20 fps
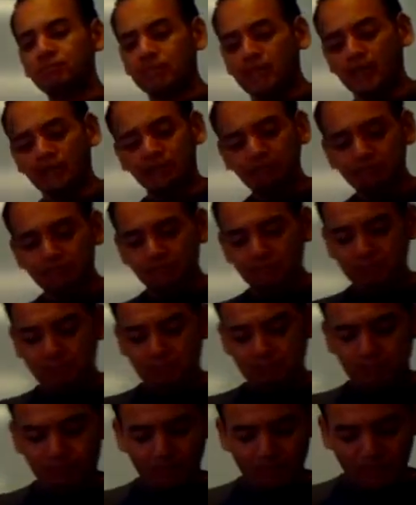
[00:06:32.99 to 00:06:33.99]
Okay.
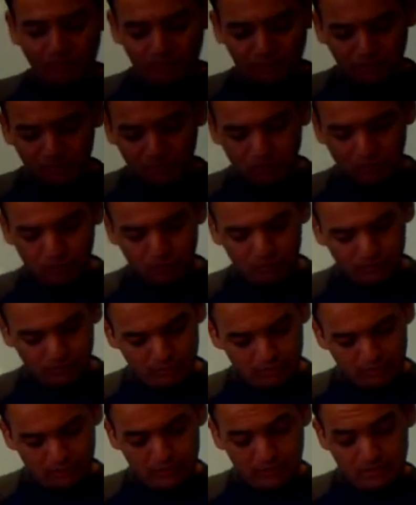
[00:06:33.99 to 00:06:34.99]
So
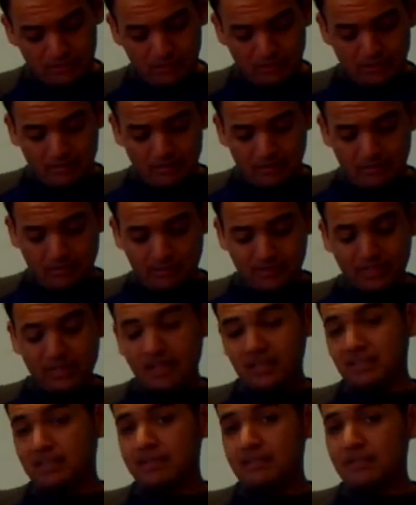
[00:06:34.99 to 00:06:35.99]
we
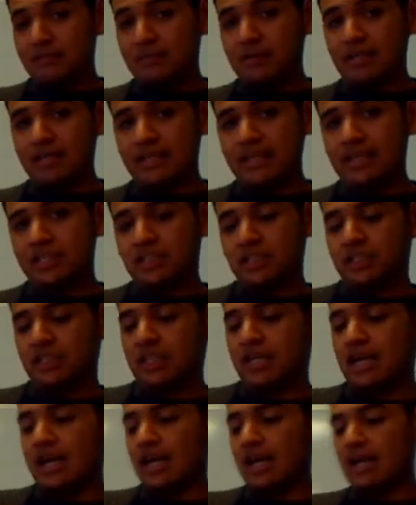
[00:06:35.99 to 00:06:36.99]
talked a little about each,
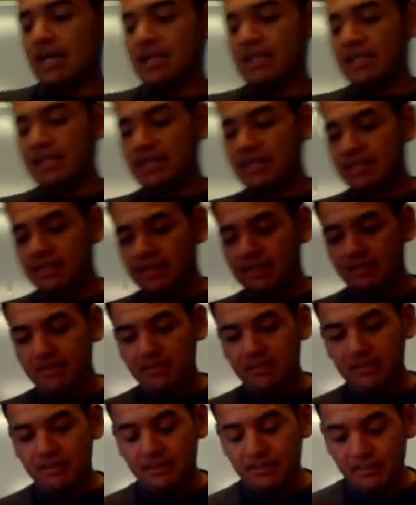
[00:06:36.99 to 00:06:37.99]
and this
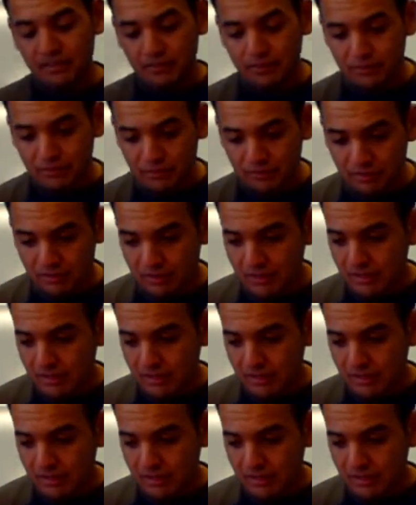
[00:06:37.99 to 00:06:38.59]
concludes